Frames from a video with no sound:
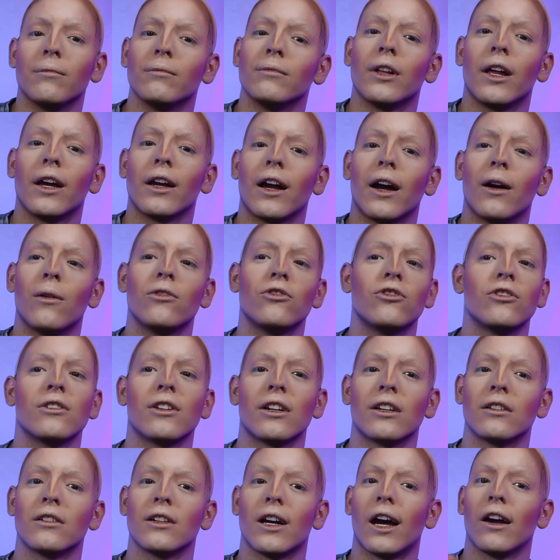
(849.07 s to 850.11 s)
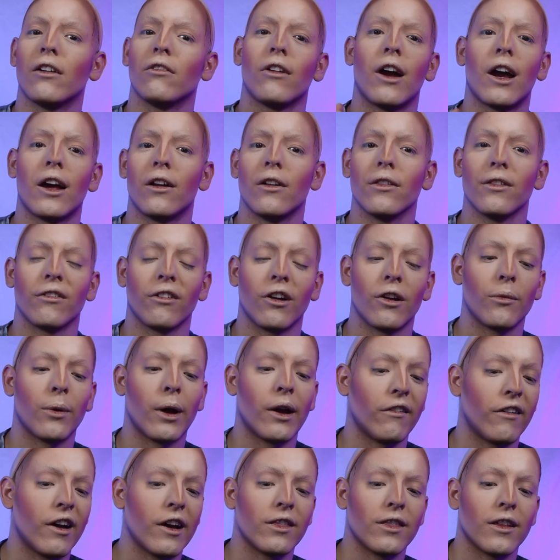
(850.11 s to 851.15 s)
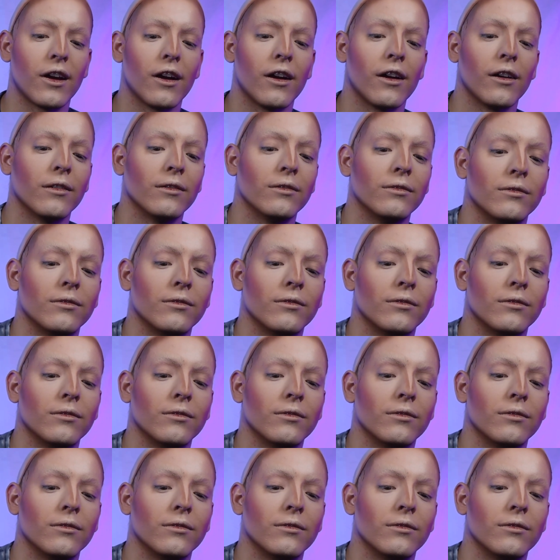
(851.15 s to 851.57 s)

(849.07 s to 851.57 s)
Like, I would just like die right on the runway right there.